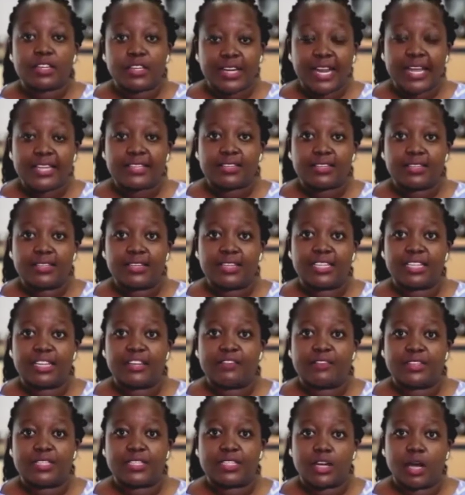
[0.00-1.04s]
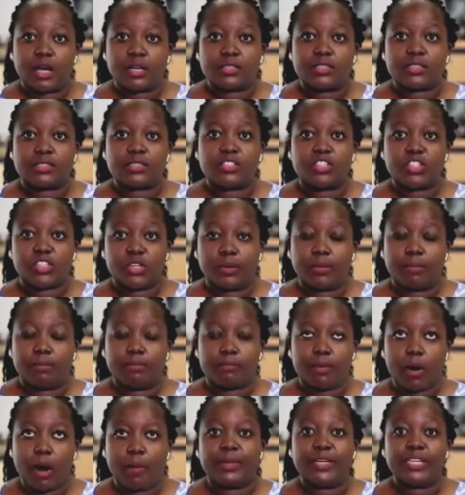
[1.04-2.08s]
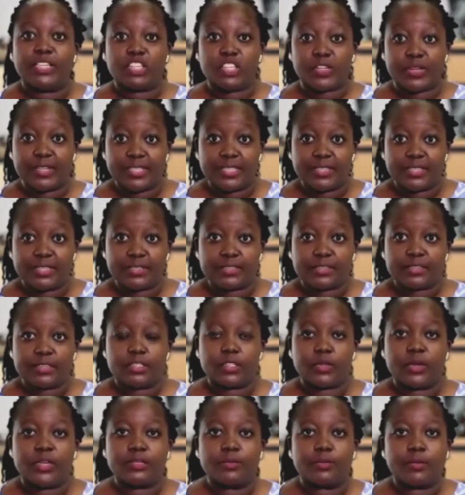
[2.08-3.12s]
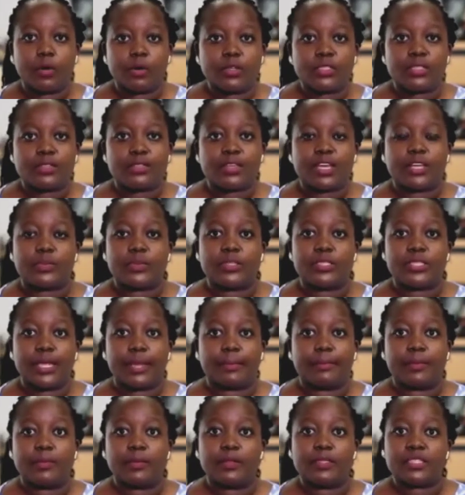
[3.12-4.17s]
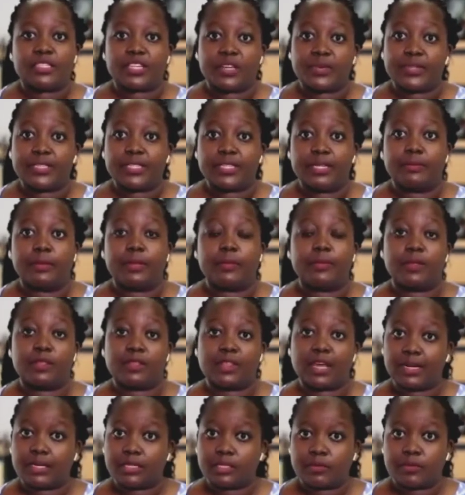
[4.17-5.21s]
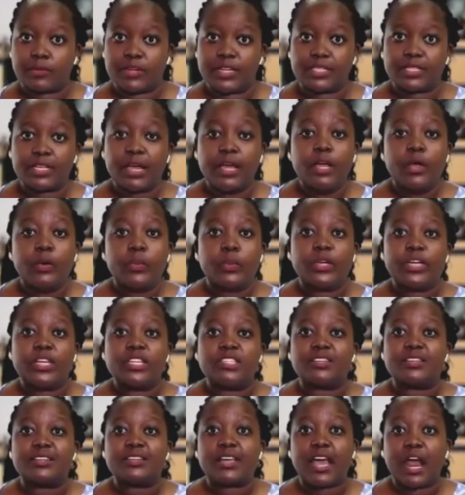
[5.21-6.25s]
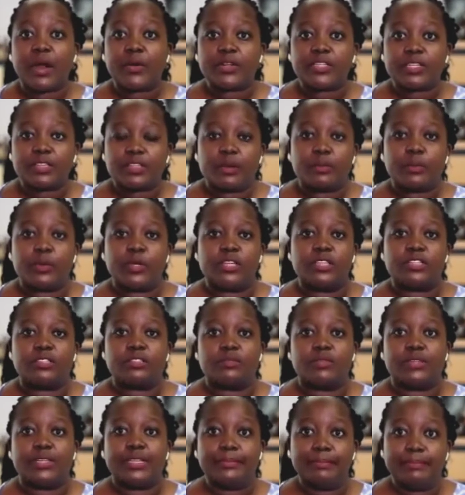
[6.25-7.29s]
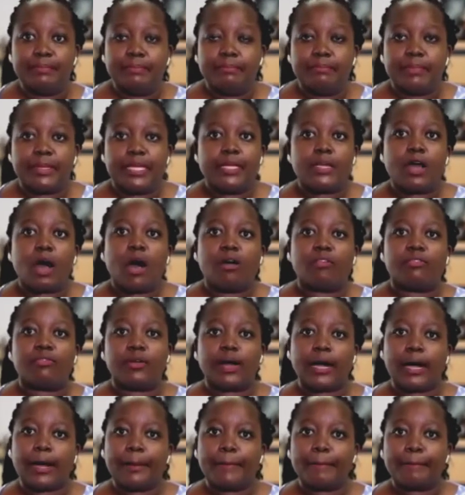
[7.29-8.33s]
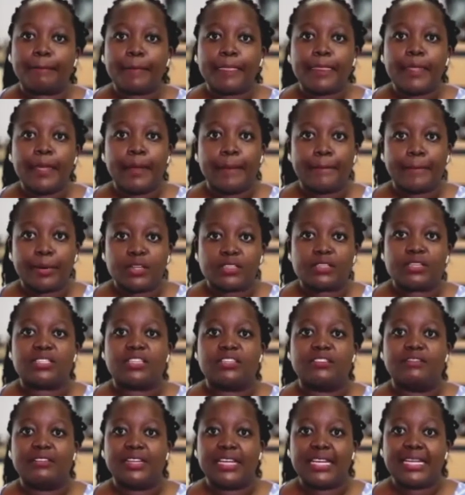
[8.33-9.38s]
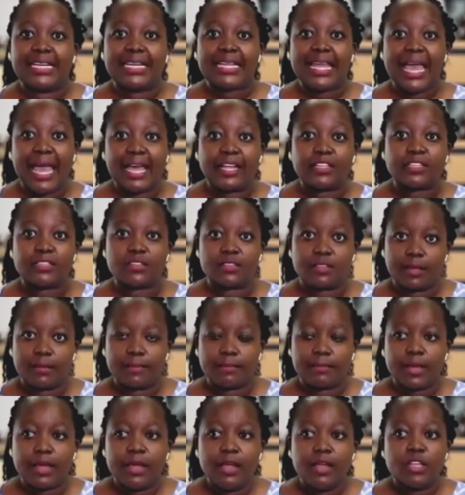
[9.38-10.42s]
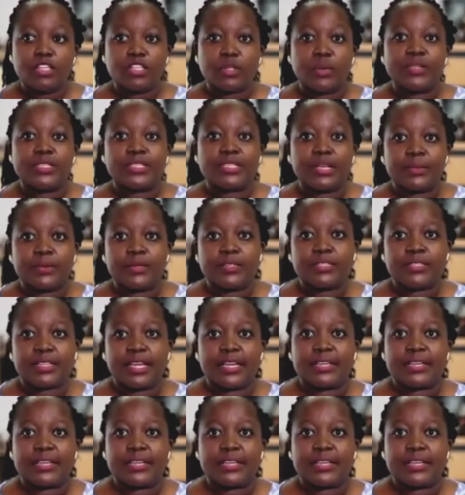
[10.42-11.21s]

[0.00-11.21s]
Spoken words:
could escalate if it's not properly treated. So it's important that we take people seriously, people that are depressed. We need to encourage them. We need to be of a positive lending hand to them. So when someone